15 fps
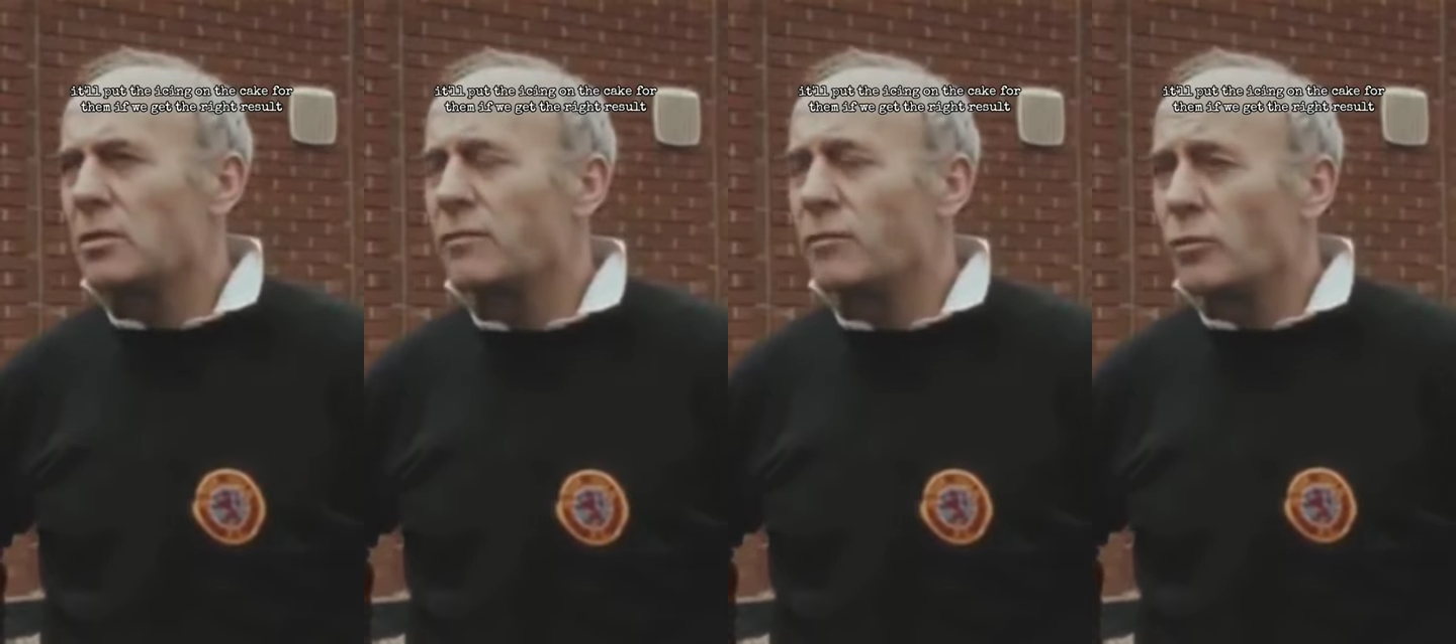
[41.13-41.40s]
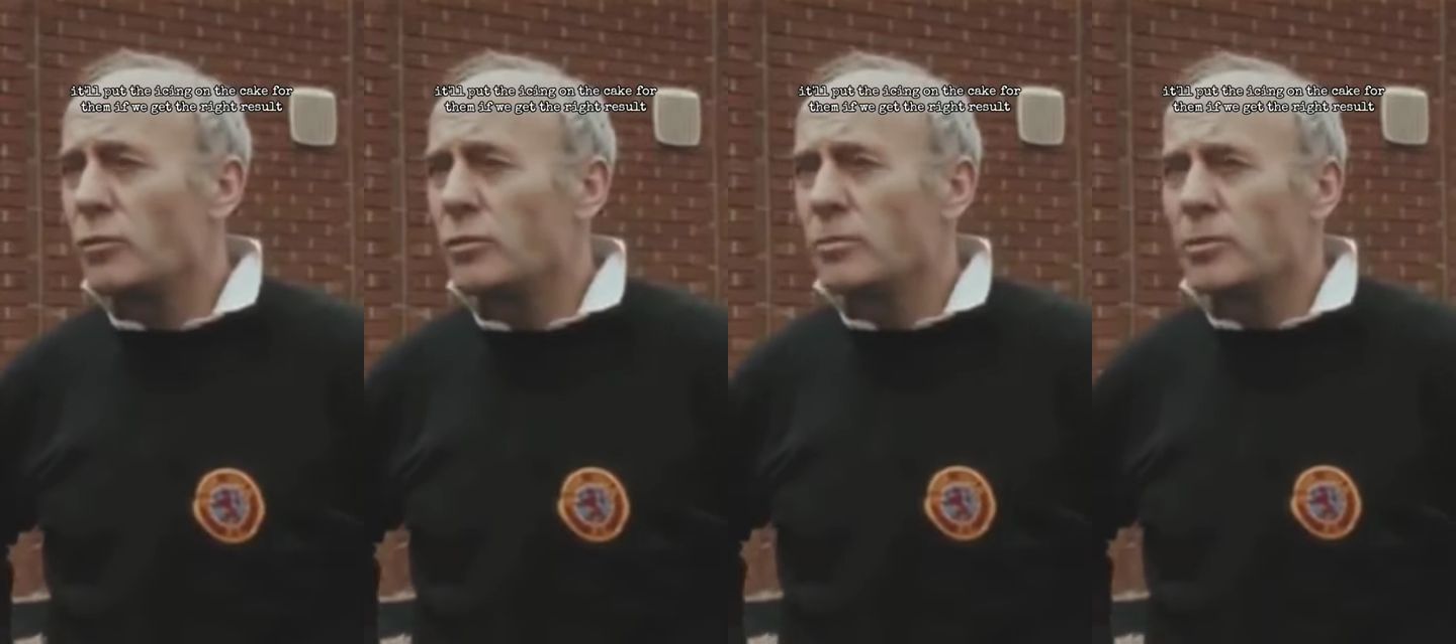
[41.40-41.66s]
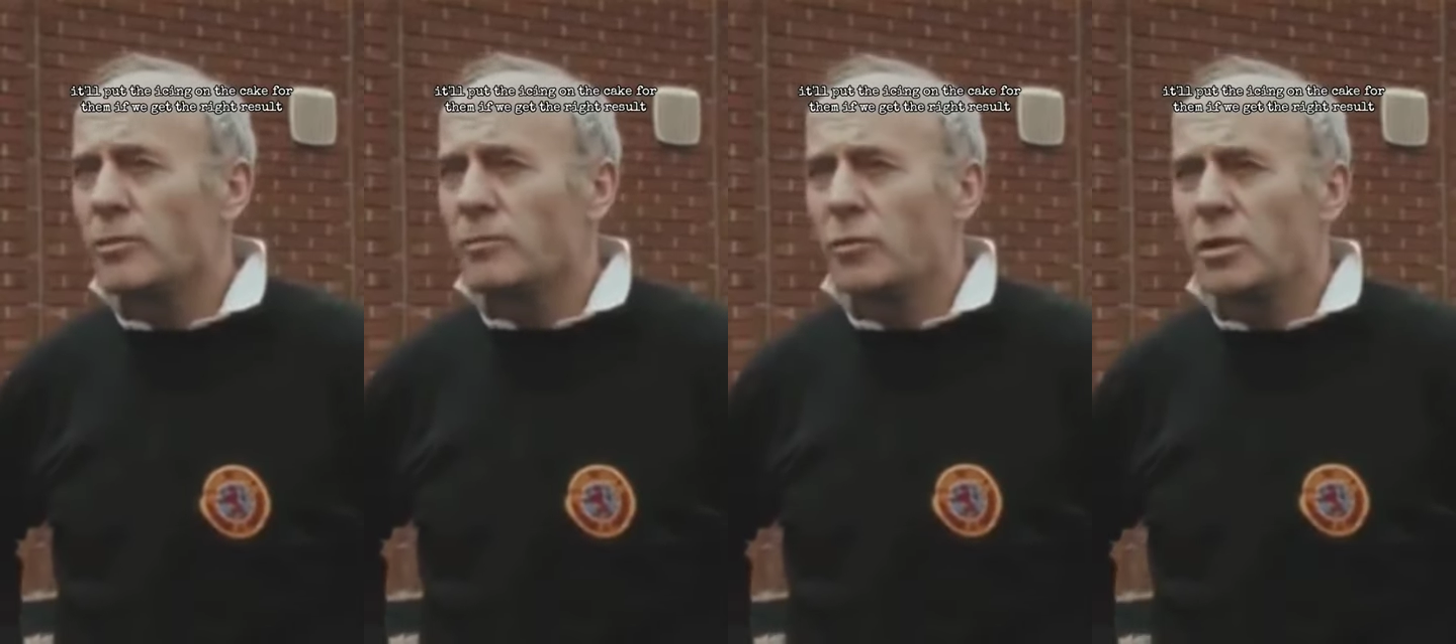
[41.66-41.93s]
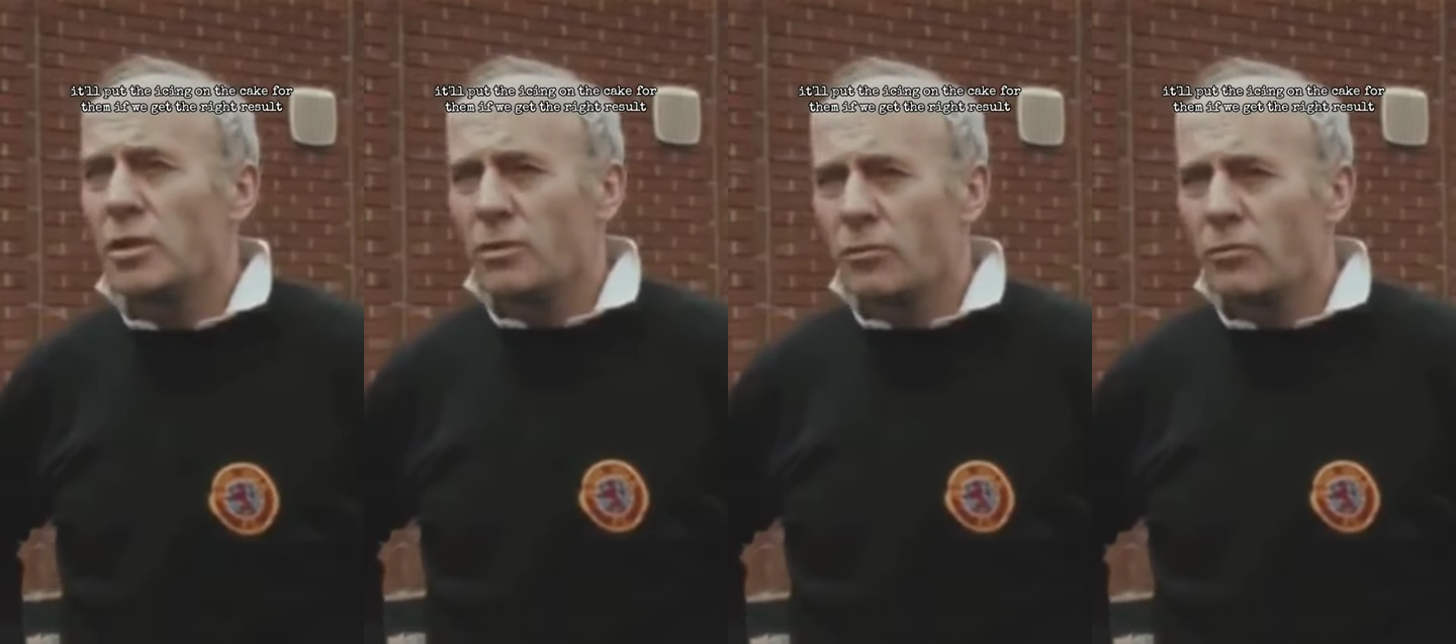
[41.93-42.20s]
the cake for
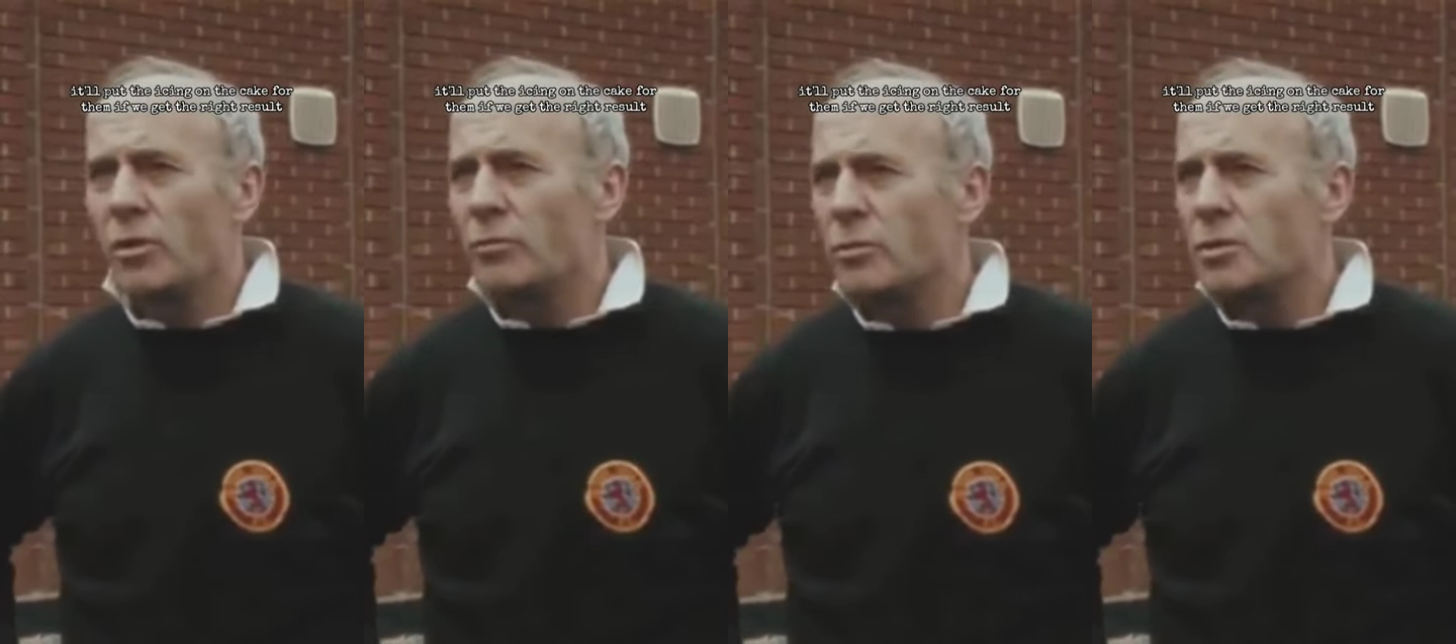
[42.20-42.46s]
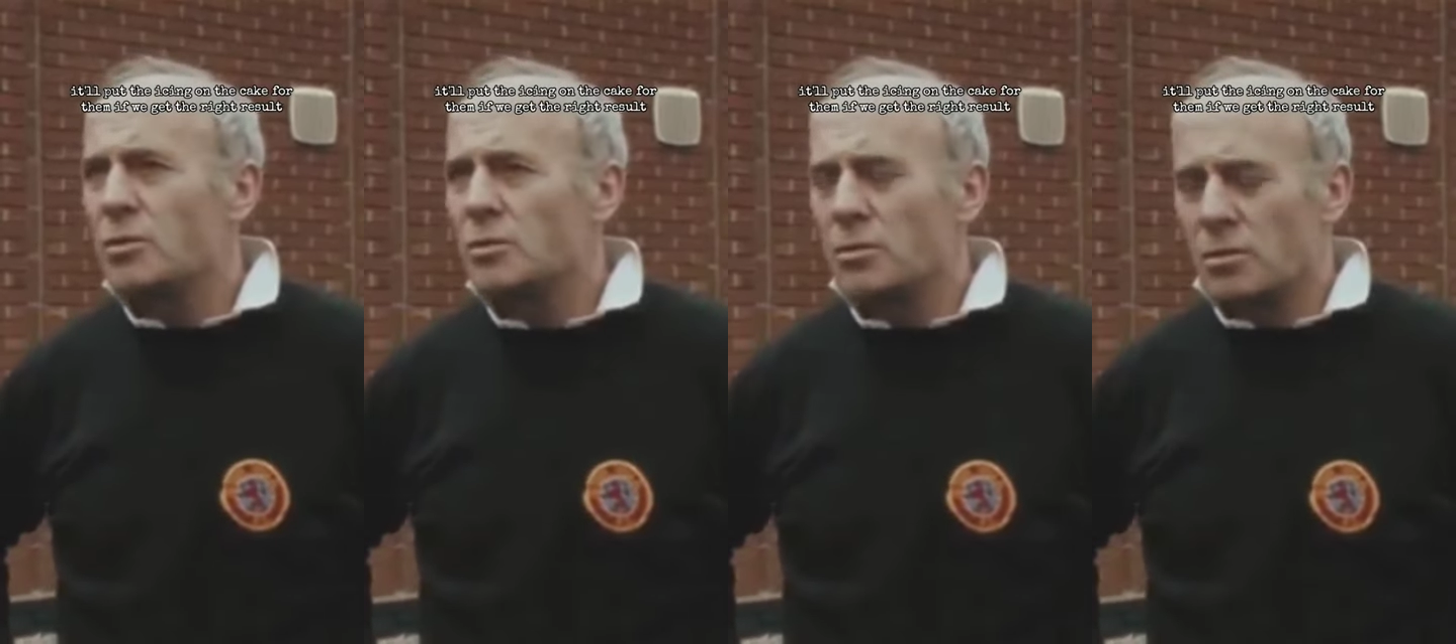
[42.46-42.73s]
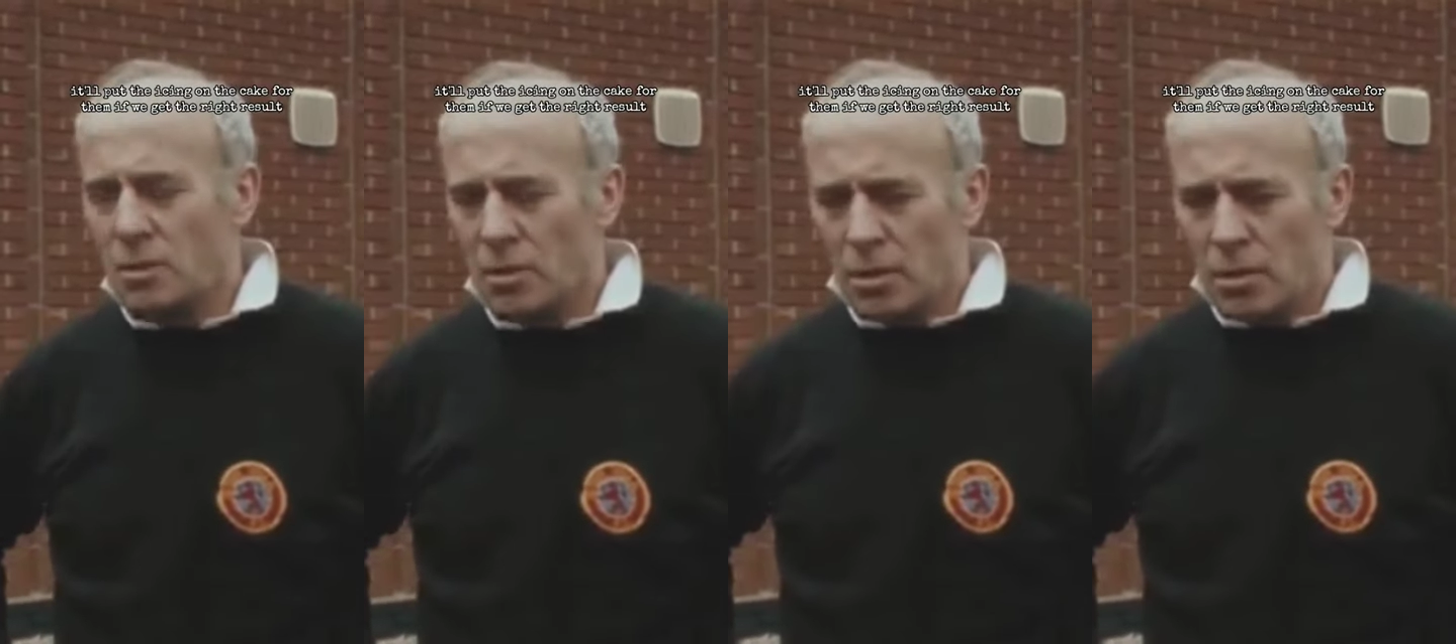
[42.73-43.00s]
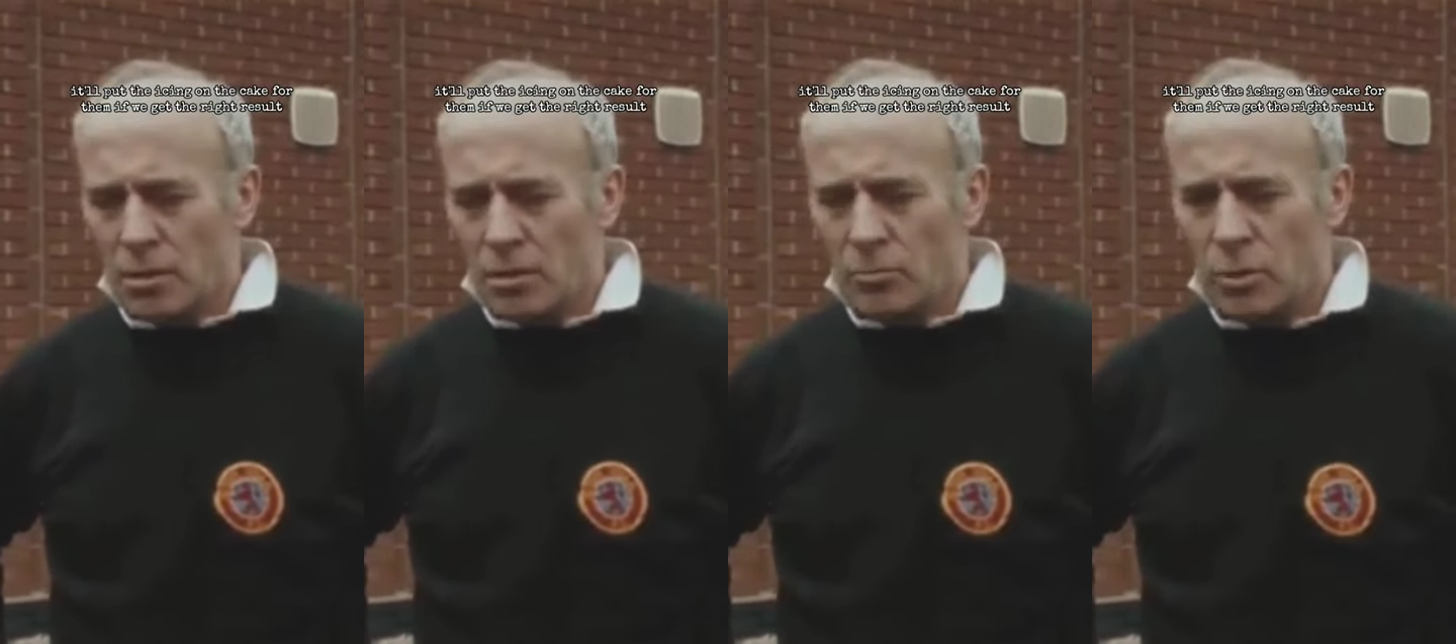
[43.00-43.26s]
them if we get the right result.